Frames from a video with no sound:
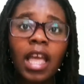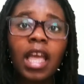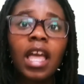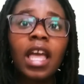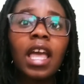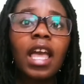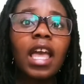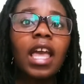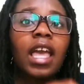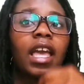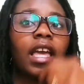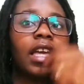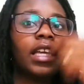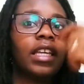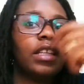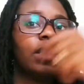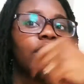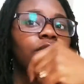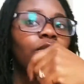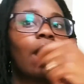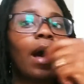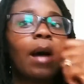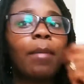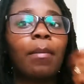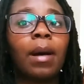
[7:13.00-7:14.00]
and he
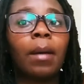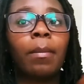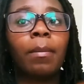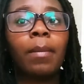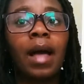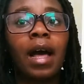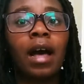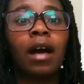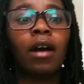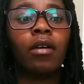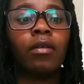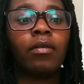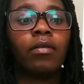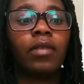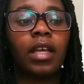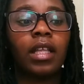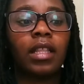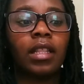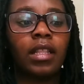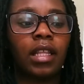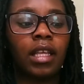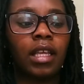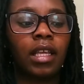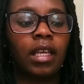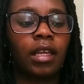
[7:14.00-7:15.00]
swabbed my mouth, and
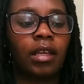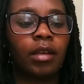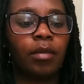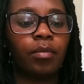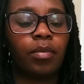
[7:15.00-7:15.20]
then he